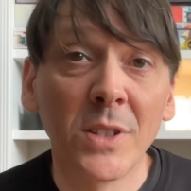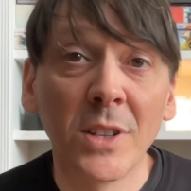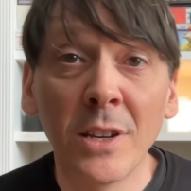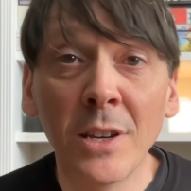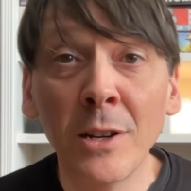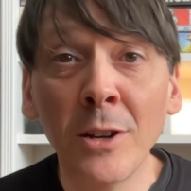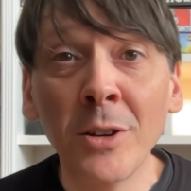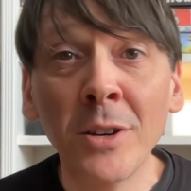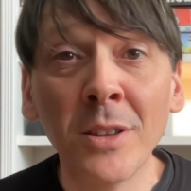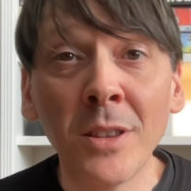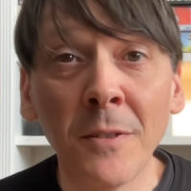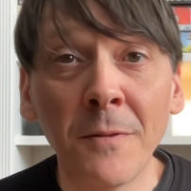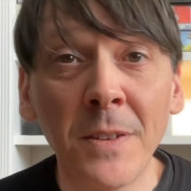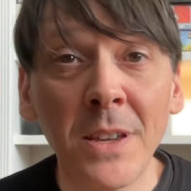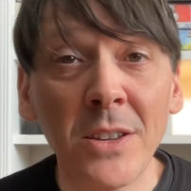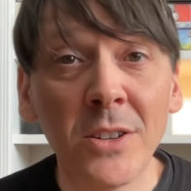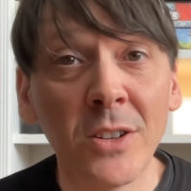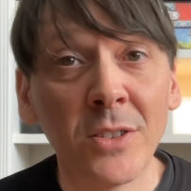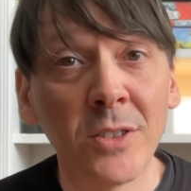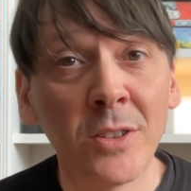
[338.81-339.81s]
So you look at the
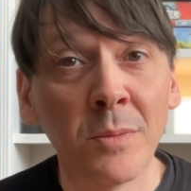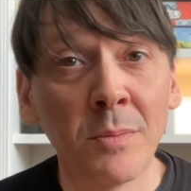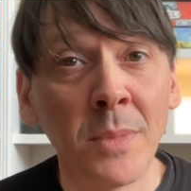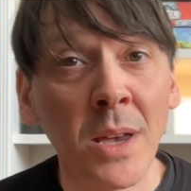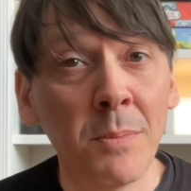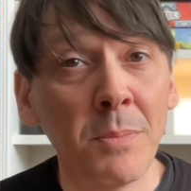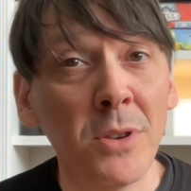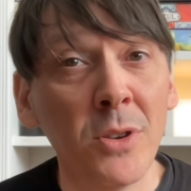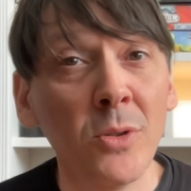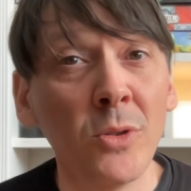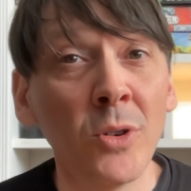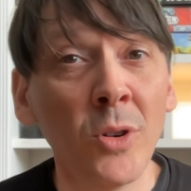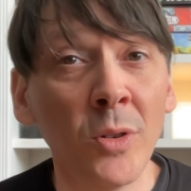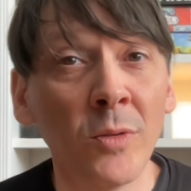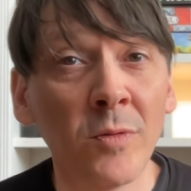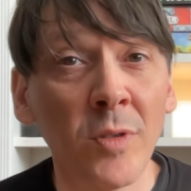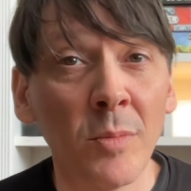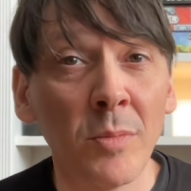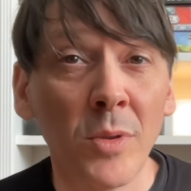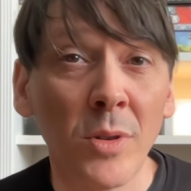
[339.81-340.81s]
features that maybe you
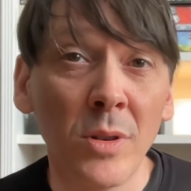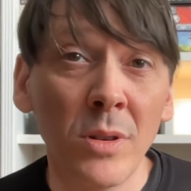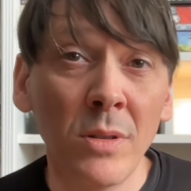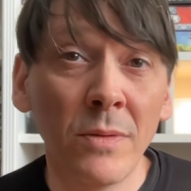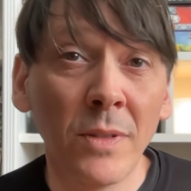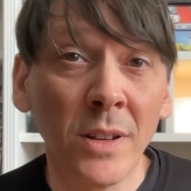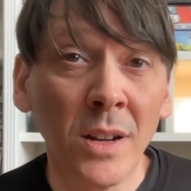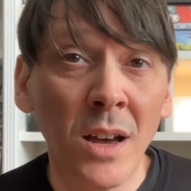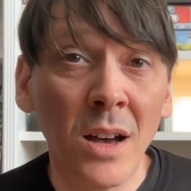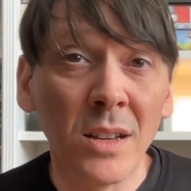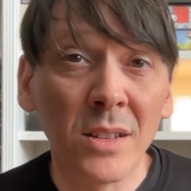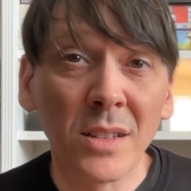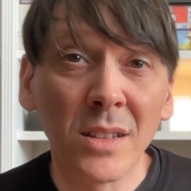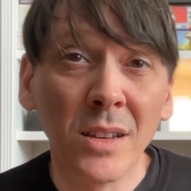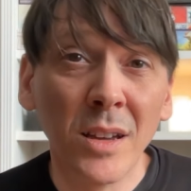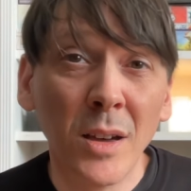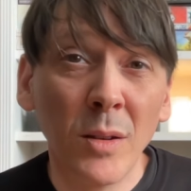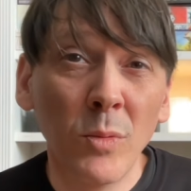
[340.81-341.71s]
could remove and ask,